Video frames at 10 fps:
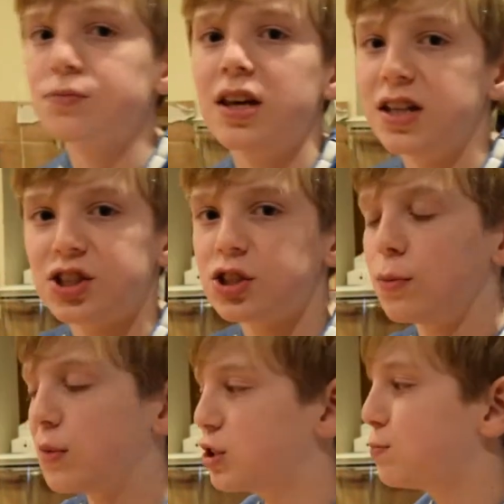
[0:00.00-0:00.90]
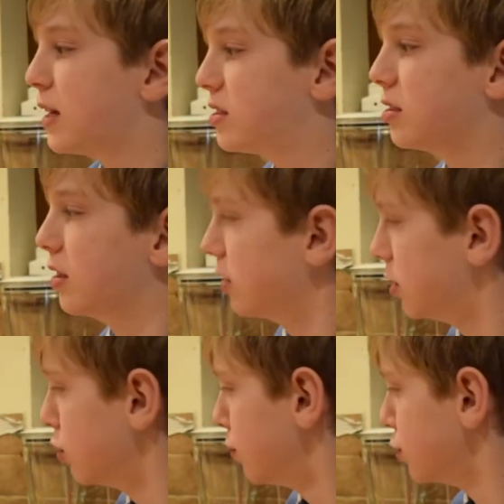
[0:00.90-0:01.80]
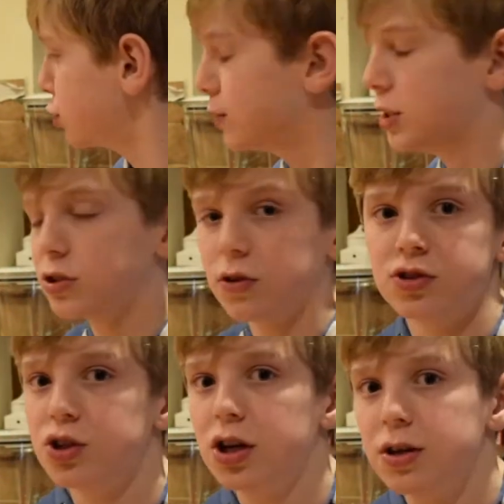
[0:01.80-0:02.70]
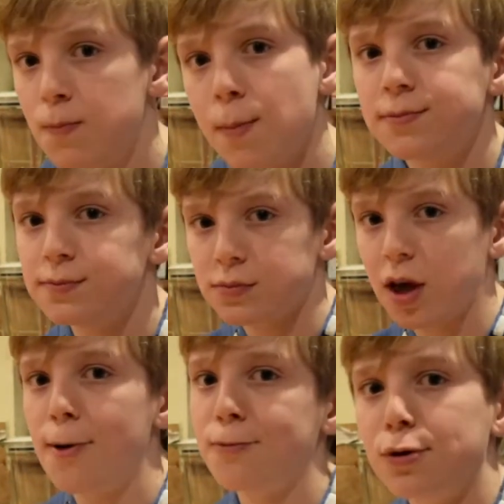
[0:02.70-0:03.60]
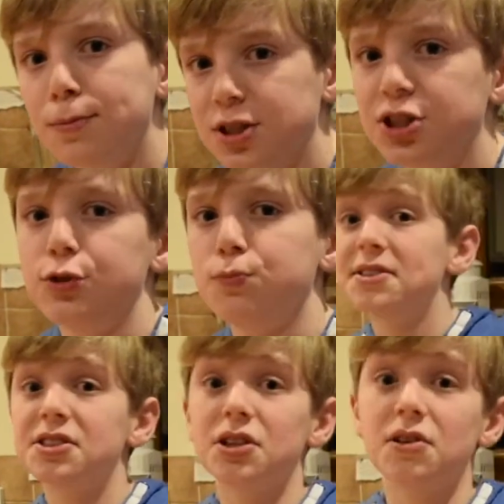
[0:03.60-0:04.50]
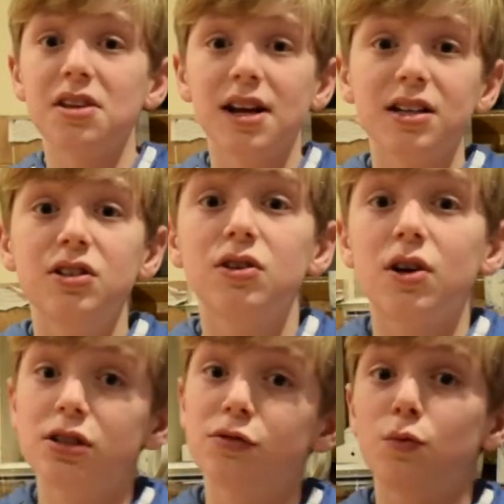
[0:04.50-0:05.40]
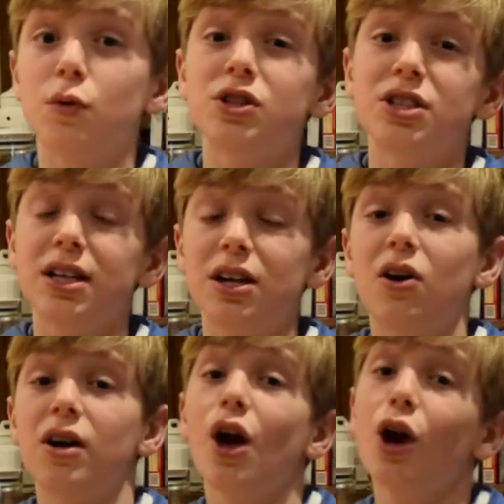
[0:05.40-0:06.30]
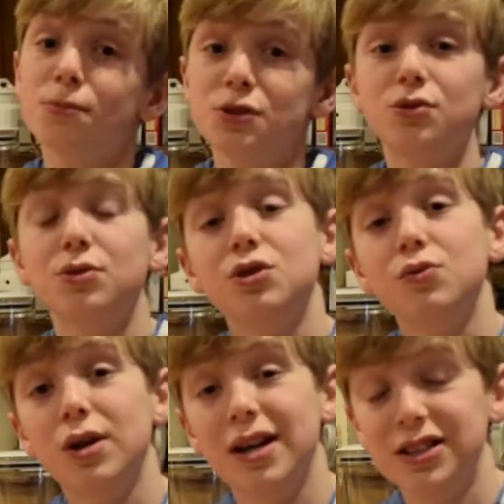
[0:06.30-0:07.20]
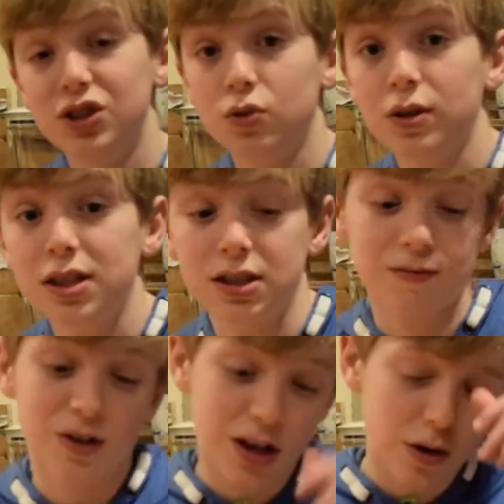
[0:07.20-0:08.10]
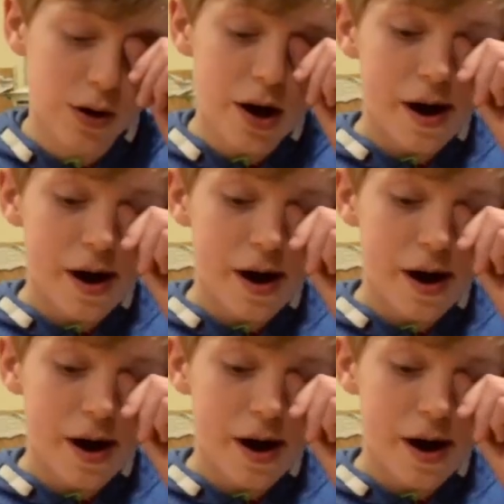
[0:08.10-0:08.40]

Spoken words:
It's so much better than the normal sweet scones, I promise you. So thank you guys for watching. I hope you enjoyed this video.